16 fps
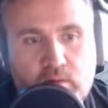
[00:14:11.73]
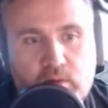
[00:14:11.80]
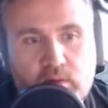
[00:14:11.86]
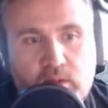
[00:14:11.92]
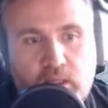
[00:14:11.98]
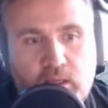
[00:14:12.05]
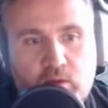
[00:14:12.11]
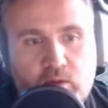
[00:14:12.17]

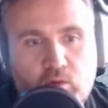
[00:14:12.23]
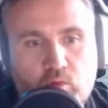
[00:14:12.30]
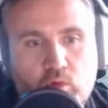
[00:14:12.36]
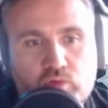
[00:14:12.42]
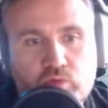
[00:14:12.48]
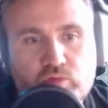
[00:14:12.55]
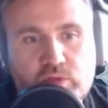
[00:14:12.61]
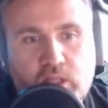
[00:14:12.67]
Yeah, I don't
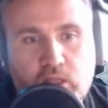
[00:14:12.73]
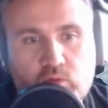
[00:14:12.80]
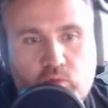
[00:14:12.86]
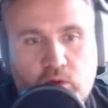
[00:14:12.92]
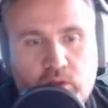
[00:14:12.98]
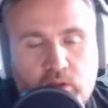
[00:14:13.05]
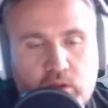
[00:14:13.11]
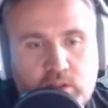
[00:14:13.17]
want to start
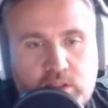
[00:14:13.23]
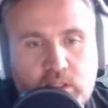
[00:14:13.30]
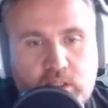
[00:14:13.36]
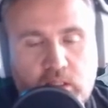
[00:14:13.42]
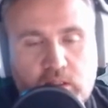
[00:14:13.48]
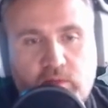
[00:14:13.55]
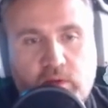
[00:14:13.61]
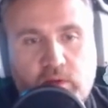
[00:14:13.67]
one now, it's
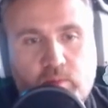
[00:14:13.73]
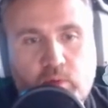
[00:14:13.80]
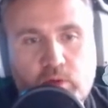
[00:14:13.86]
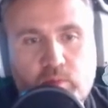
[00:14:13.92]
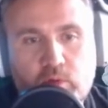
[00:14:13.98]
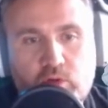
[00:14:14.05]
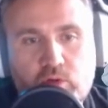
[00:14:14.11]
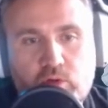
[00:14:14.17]
not giving
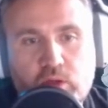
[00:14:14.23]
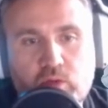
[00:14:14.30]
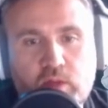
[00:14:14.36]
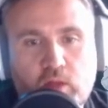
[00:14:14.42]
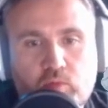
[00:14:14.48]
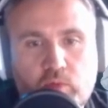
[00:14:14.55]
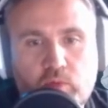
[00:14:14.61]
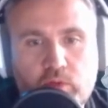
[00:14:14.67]
point, but you can do
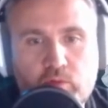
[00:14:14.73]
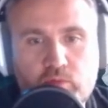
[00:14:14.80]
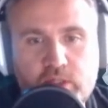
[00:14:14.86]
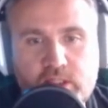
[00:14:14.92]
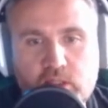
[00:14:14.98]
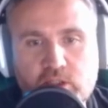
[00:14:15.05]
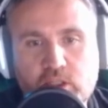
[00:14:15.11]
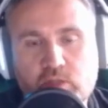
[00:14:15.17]
that with the
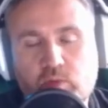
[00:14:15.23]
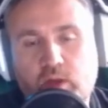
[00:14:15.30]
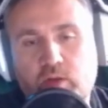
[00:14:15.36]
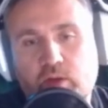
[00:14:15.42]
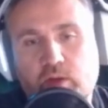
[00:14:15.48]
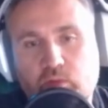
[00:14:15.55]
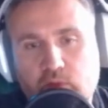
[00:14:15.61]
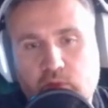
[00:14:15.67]
research as well.
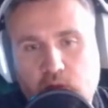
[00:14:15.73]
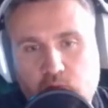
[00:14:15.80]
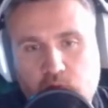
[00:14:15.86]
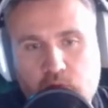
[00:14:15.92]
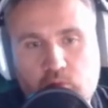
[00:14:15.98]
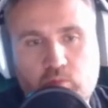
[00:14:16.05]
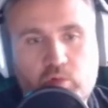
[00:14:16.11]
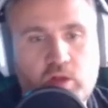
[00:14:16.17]
You can do that
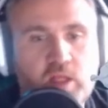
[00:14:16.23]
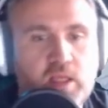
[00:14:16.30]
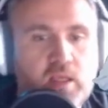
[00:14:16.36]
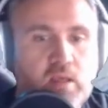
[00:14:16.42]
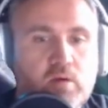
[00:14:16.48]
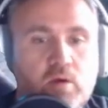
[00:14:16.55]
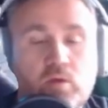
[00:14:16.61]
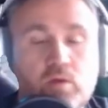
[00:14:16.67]
with the
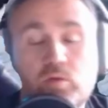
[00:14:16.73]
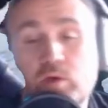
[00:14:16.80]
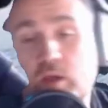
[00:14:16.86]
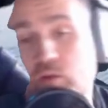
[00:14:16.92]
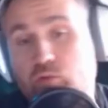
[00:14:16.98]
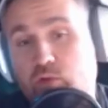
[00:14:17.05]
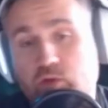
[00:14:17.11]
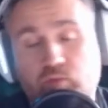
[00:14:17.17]
building, and you
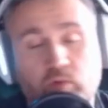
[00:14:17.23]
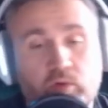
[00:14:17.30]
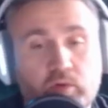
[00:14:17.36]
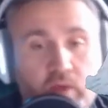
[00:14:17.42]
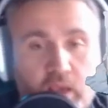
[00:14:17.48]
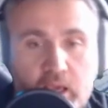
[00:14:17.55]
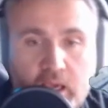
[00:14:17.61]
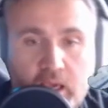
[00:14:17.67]
can do it on
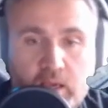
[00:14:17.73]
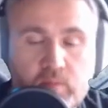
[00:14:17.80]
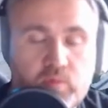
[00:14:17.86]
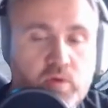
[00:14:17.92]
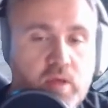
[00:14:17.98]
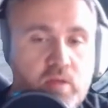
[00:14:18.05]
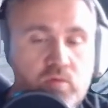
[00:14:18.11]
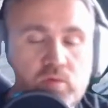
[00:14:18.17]
a camp,
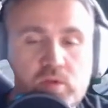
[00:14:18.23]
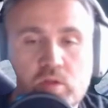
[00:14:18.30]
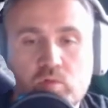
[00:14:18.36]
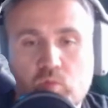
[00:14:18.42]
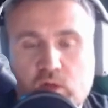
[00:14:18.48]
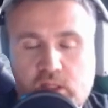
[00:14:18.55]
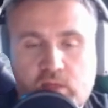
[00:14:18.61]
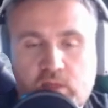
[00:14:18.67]
you can do it
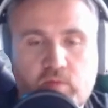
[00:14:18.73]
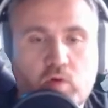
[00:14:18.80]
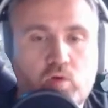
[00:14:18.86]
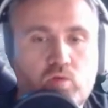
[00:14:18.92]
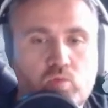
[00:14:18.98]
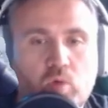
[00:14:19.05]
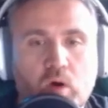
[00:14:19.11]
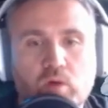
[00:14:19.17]
on whatever
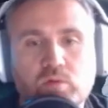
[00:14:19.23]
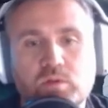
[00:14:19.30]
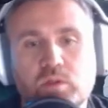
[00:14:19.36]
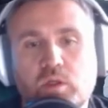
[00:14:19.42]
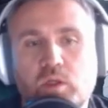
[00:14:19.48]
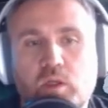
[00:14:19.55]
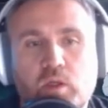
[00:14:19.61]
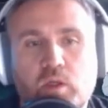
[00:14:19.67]
you want.
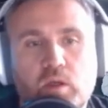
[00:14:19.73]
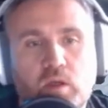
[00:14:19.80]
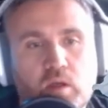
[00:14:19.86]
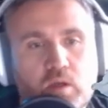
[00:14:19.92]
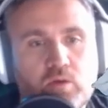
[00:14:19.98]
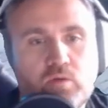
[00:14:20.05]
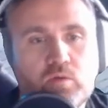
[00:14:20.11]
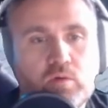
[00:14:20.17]

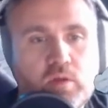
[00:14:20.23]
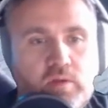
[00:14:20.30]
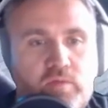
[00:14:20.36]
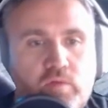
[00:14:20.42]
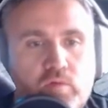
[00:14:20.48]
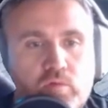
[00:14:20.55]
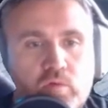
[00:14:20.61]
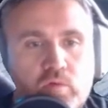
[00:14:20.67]
You know,
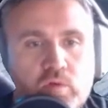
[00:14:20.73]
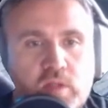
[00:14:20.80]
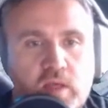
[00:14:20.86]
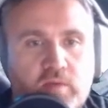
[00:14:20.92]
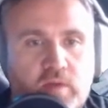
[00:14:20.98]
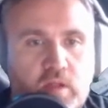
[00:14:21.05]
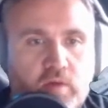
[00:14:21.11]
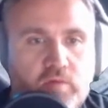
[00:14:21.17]
if you don't
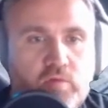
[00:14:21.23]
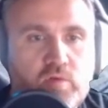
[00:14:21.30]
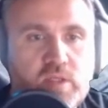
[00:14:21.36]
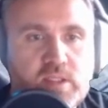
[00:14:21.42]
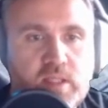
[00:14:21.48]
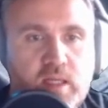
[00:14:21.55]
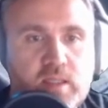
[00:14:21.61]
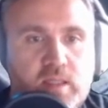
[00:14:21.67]
have enough
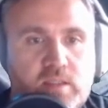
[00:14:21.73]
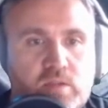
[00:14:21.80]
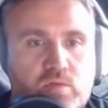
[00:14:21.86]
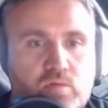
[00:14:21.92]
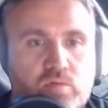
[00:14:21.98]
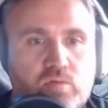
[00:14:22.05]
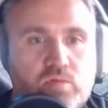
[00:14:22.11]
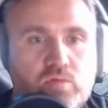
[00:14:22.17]
crystals
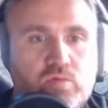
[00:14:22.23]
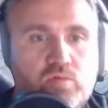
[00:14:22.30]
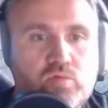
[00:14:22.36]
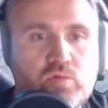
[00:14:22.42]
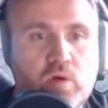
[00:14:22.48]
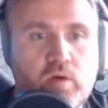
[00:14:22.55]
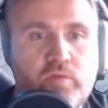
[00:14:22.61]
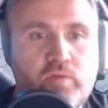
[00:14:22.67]
to
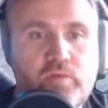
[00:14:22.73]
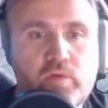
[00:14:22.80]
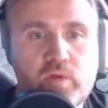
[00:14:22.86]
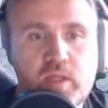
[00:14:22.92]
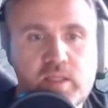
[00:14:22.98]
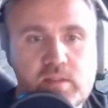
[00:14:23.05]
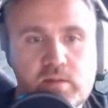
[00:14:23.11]
do a furnace